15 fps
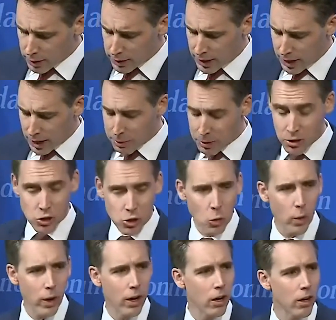Tiananmen
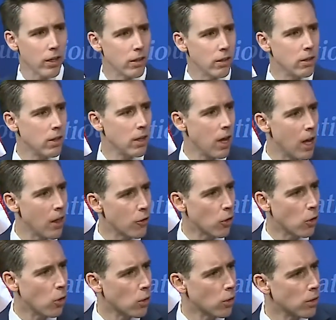Square and other
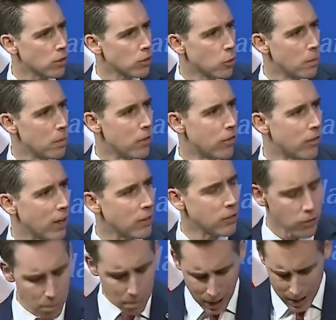horrors would be things
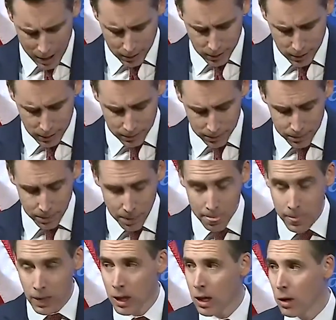of the past.
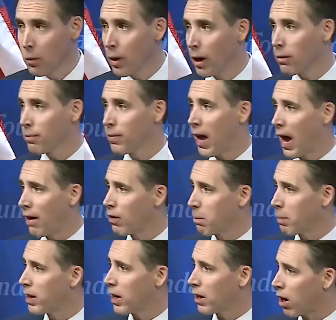Well, having
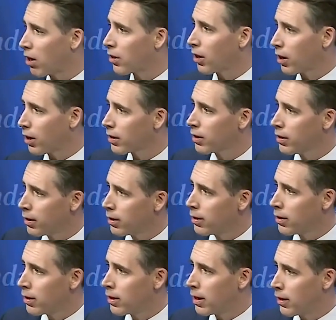been in Hong Kong
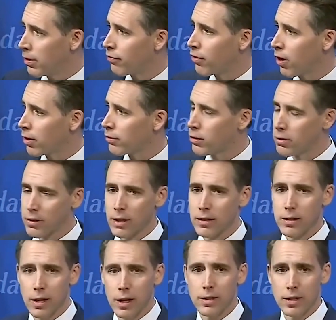in the fall of
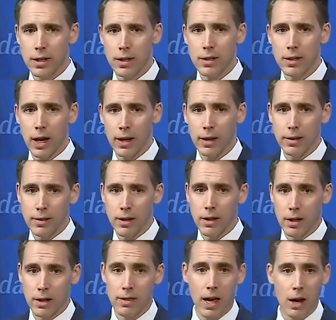2019, I can tell
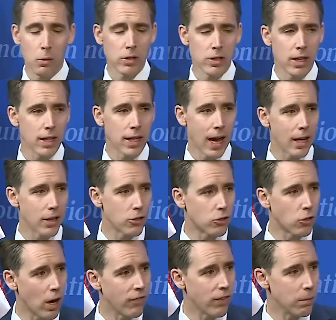you that was a
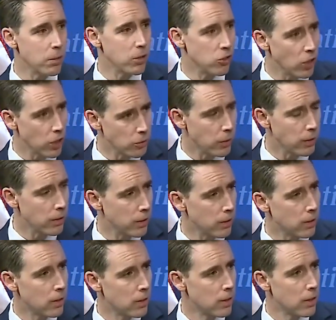catastrophic misjudgment.
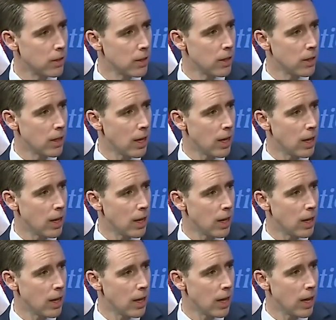And the
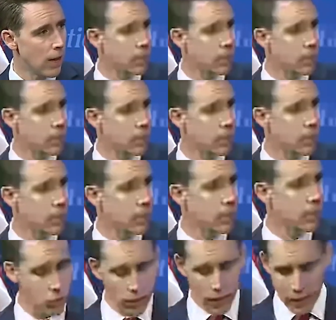Uniparty's claims
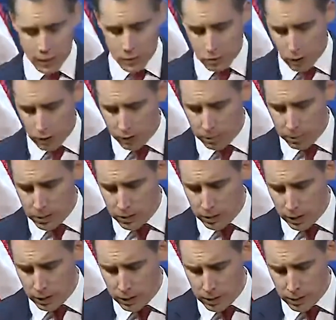were catastrophic
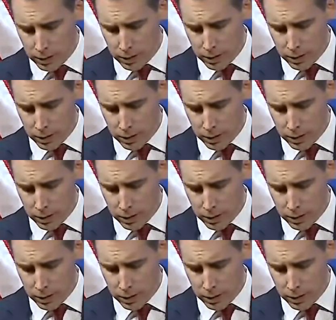mistakes.